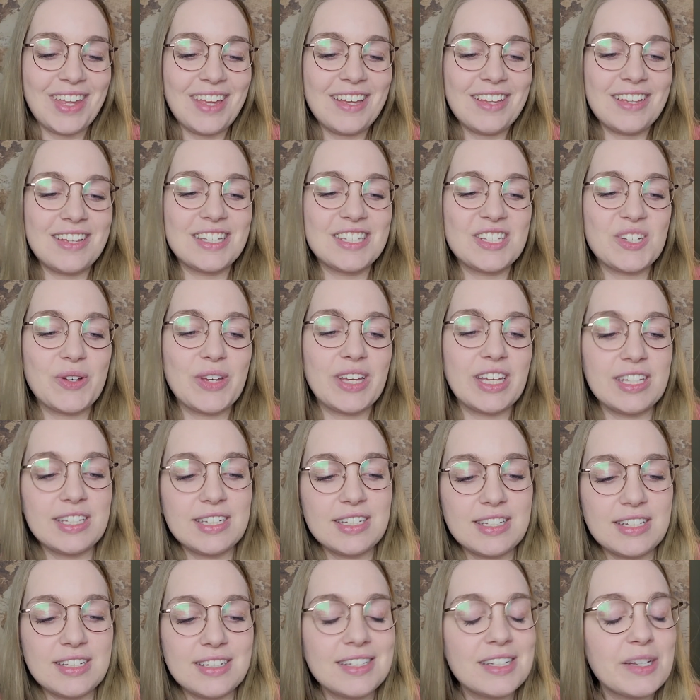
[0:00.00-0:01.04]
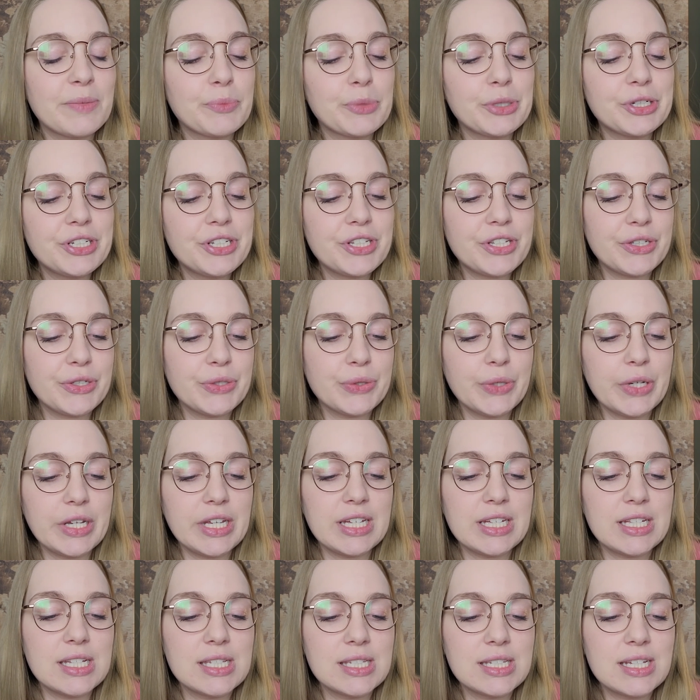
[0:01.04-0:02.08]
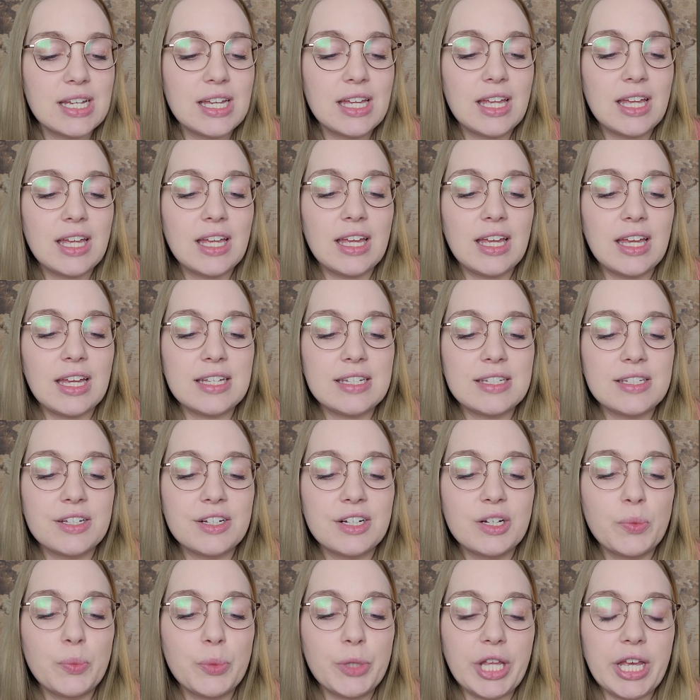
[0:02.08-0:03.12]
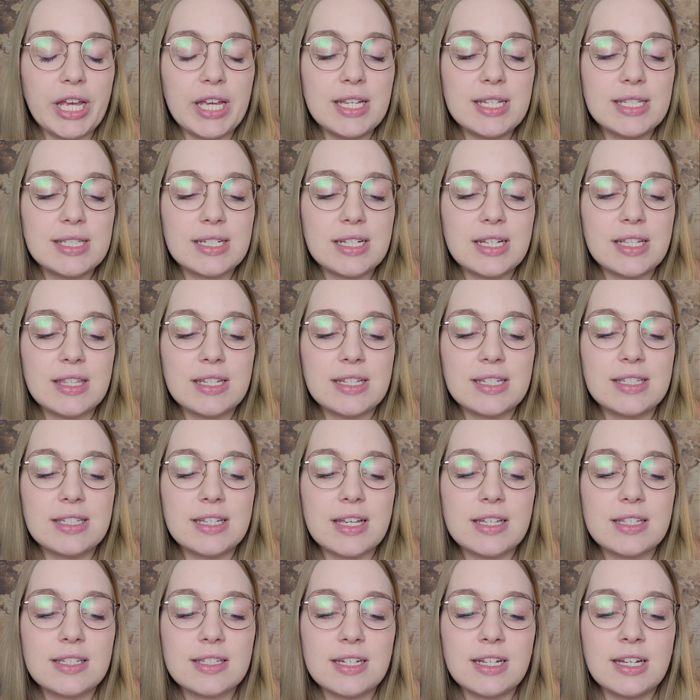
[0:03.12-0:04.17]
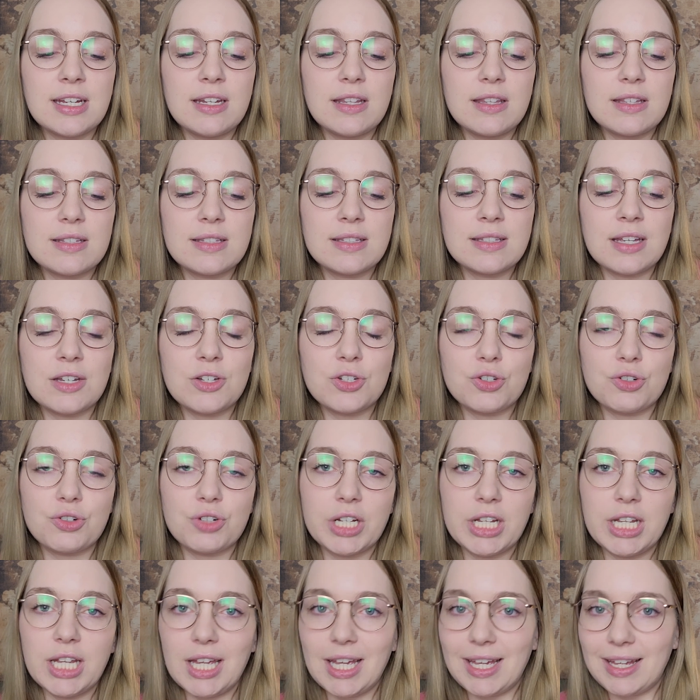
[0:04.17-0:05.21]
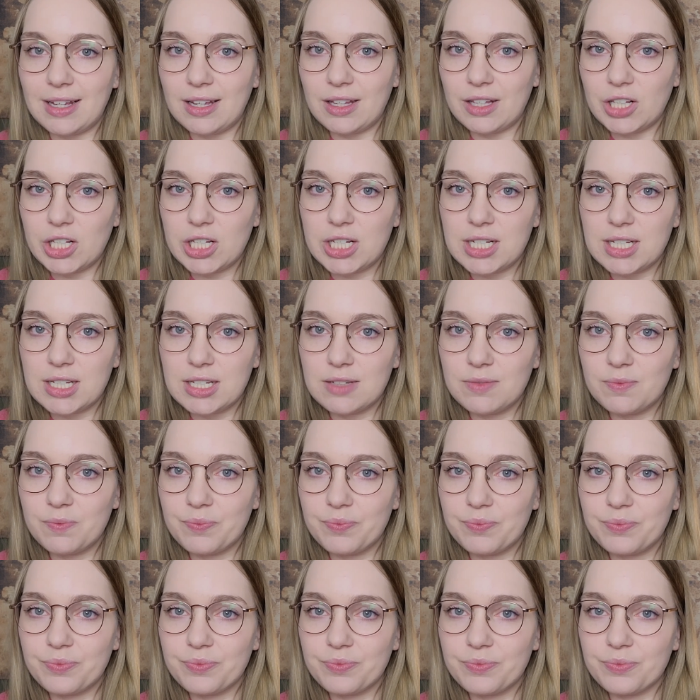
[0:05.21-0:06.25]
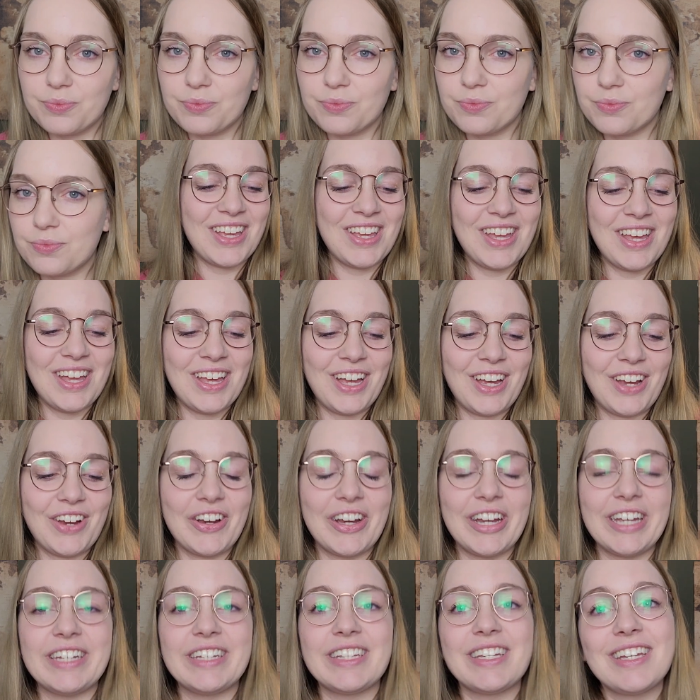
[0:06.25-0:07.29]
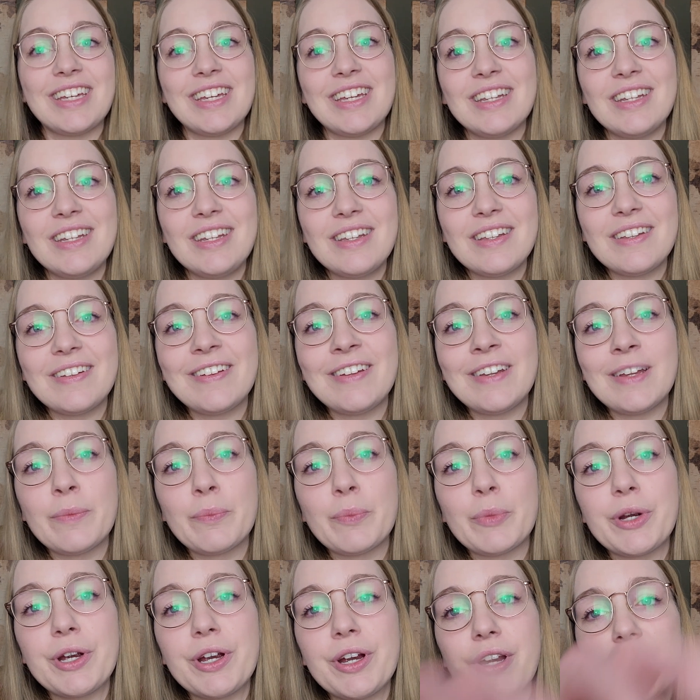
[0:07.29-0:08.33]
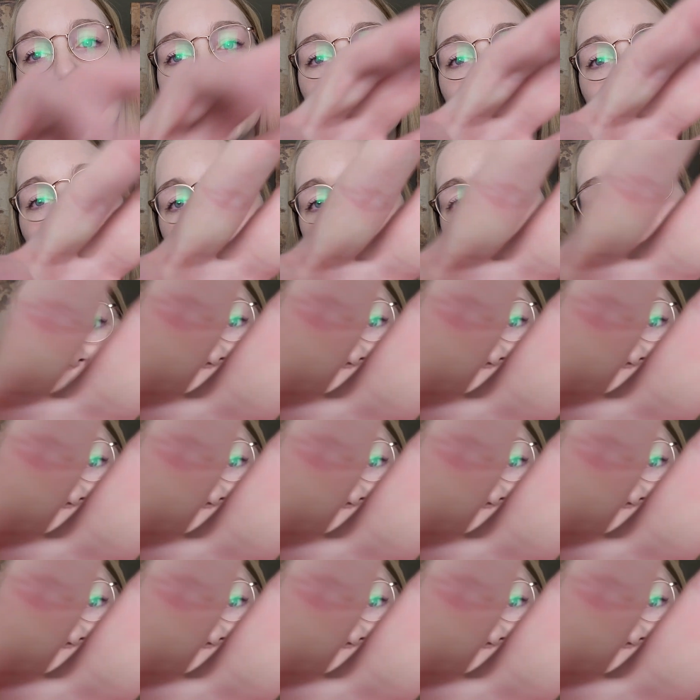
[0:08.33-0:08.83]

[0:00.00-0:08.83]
So hint number 2 is it took place in the 16th century England. All right, hint number 3.